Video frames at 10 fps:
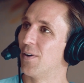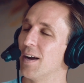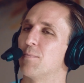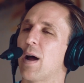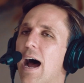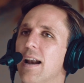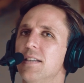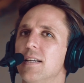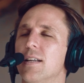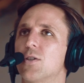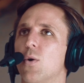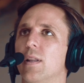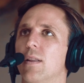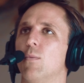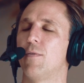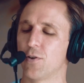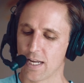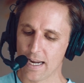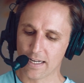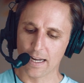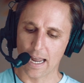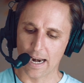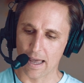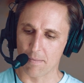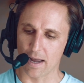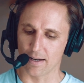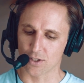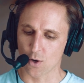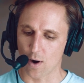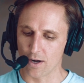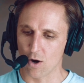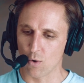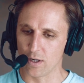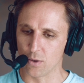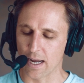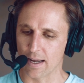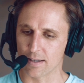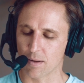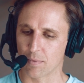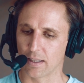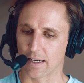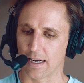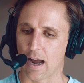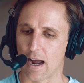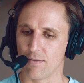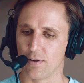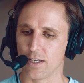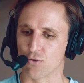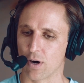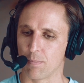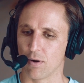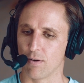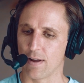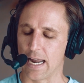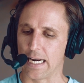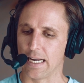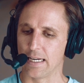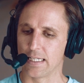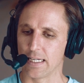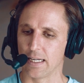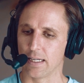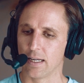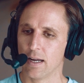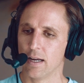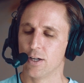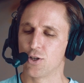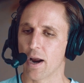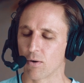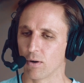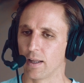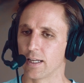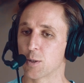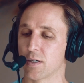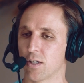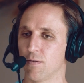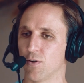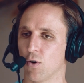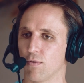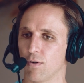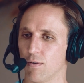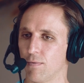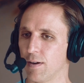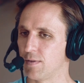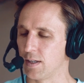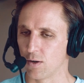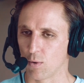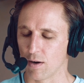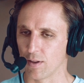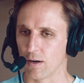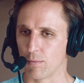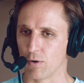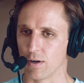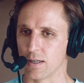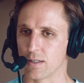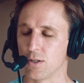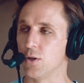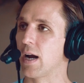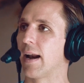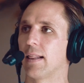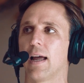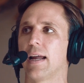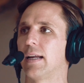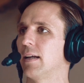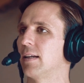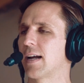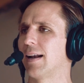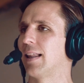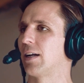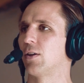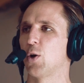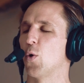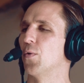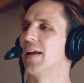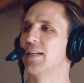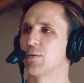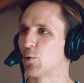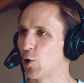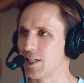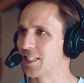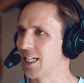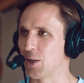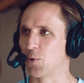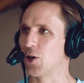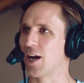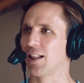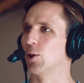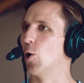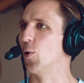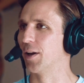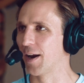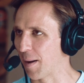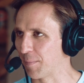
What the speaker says: Right. But how does it? So if you're taking NMN, so I know when you get something like an IV drip of NAD. Generally, especially if you're over 50 or whatever the number is, you got to it's kind of like the old days of creatine where you got to load it up.